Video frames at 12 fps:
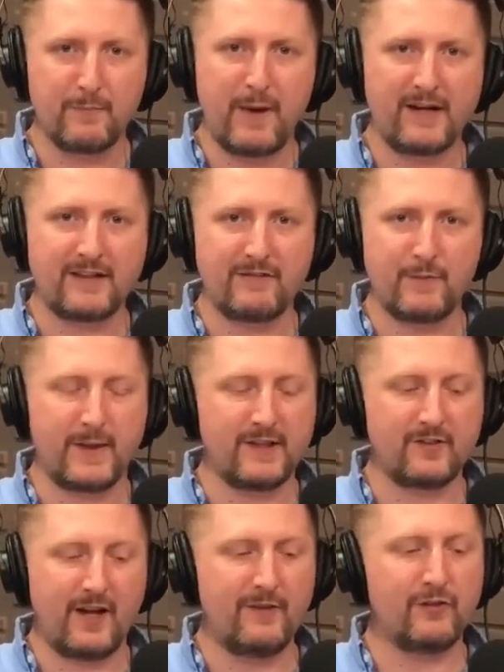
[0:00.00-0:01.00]
impact
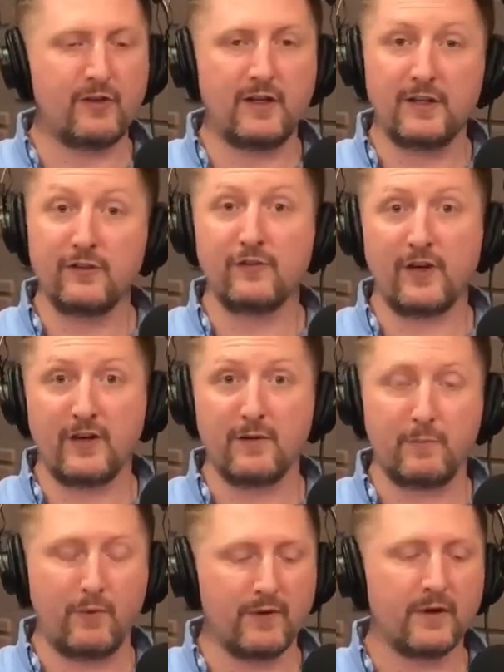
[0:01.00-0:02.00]
everybody's lives, is very
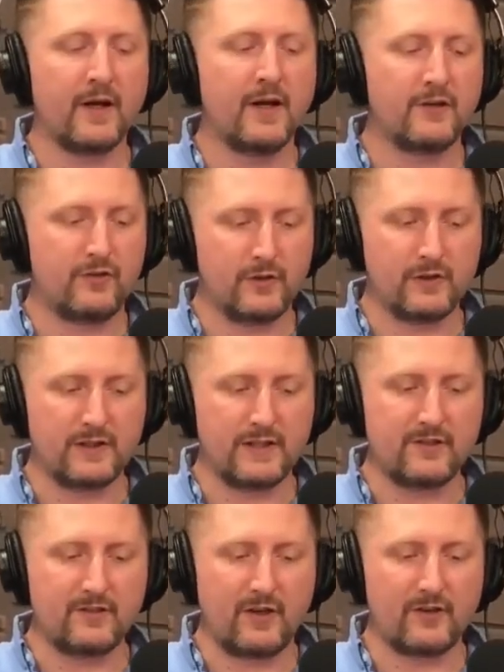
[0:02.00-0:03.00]
important to at
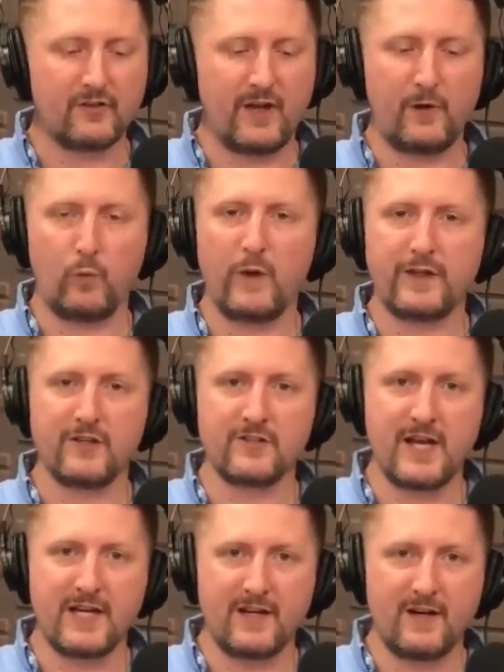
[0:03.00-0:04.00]
least understand what their
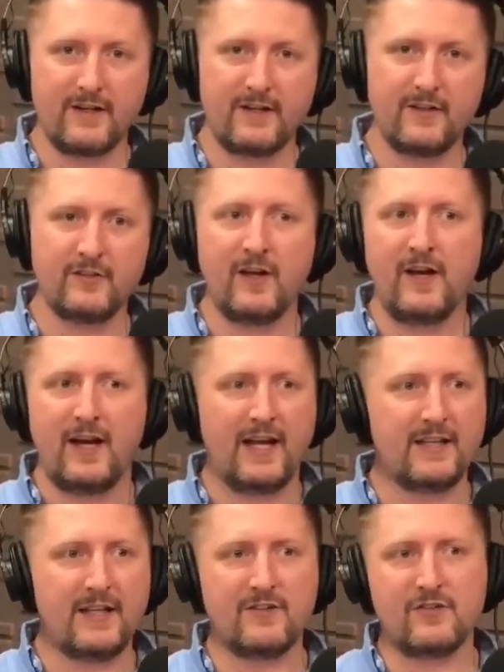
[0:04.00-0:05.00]
take on it is,
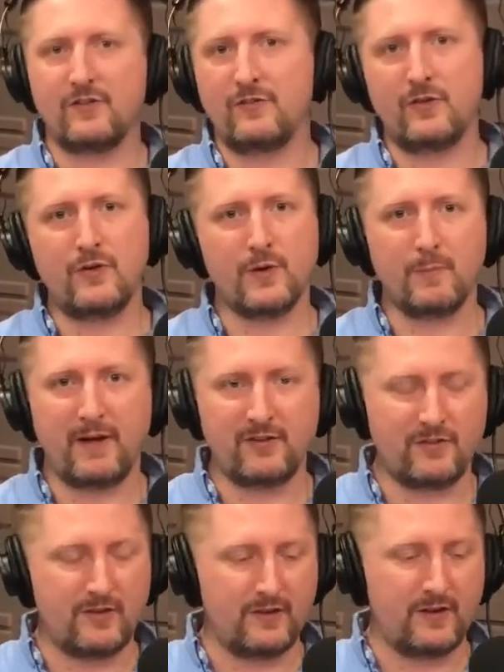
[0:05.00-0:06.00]
and then just do your
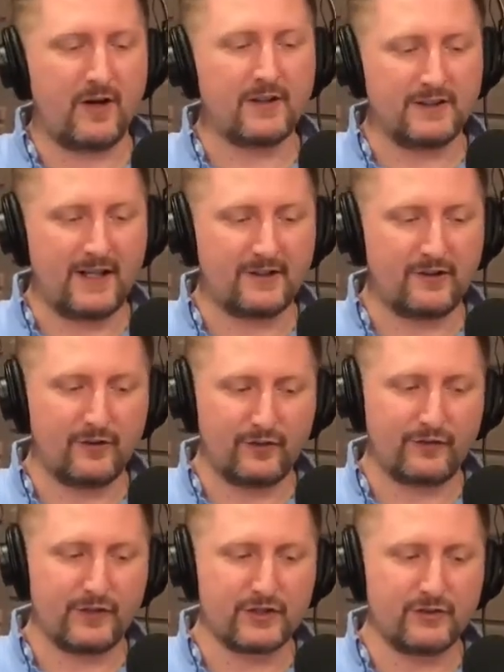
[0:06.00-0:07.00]
best to unelect those
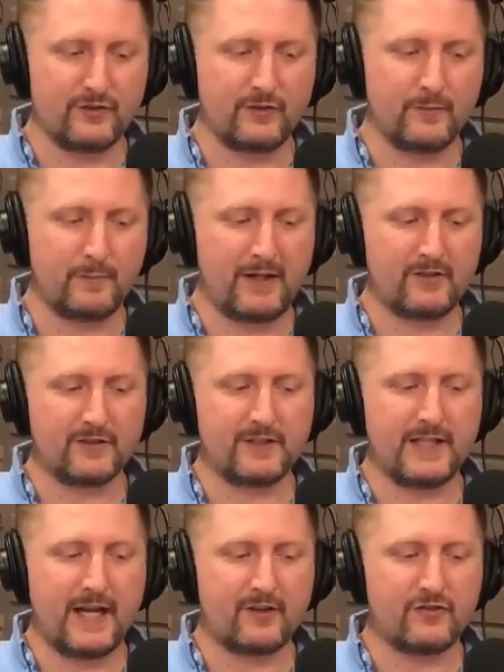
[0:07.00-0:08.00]
officials
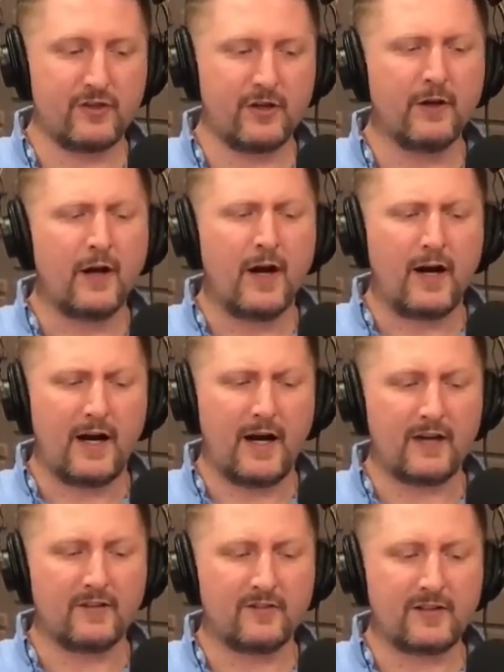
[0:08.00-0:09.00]
basically next year.
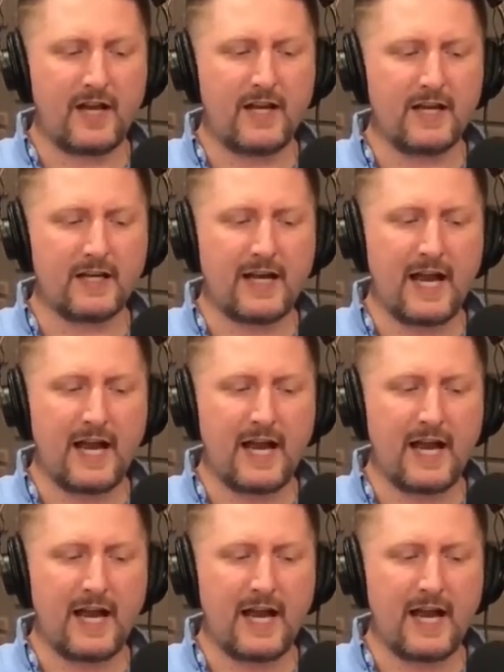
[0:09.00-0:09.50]
Uh, stating it